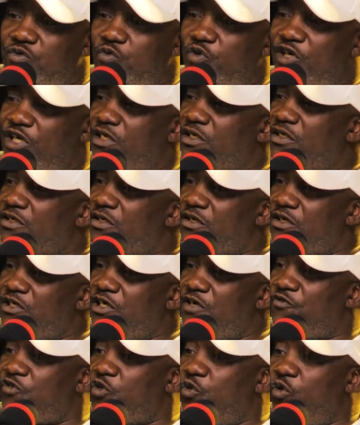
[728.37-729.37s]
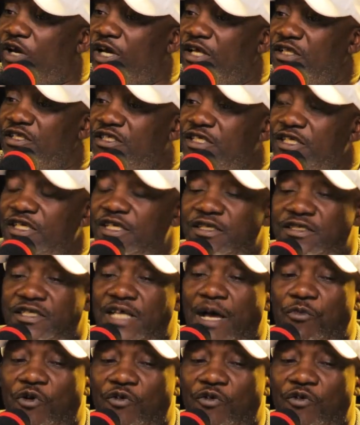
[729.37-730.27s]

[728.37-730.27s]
If you can see some